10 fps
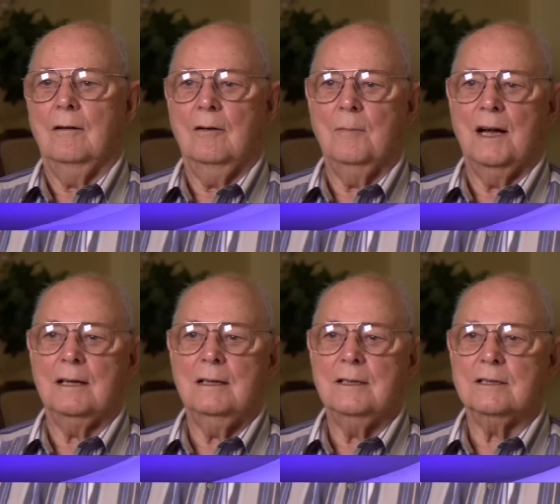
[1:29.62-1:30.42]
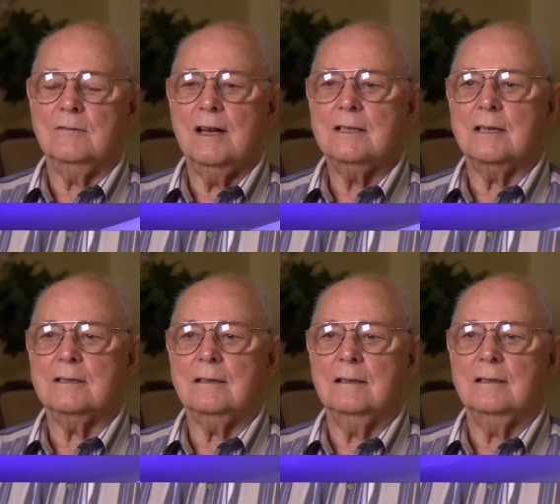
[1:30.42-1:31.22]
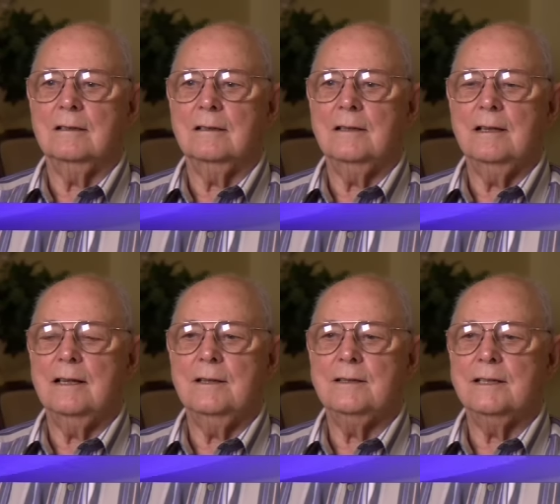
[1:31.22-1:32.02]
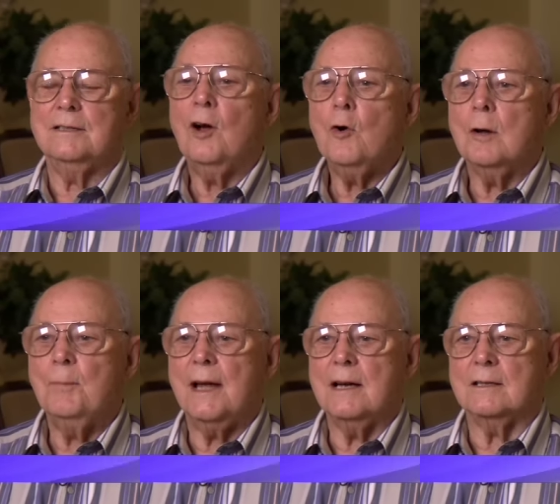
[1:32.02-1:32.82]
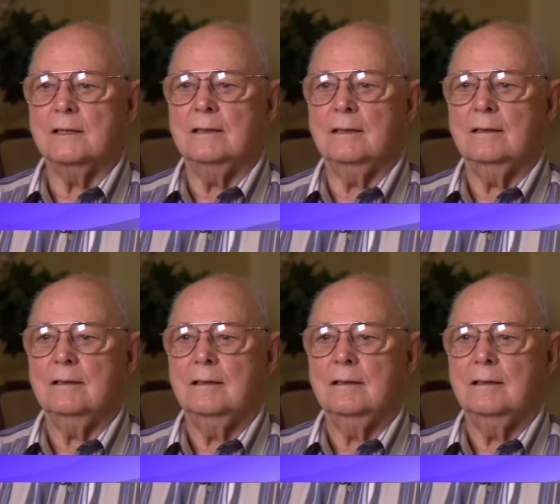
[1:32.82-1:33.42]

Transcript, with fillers: Oh my goodness gracious, there's no comparison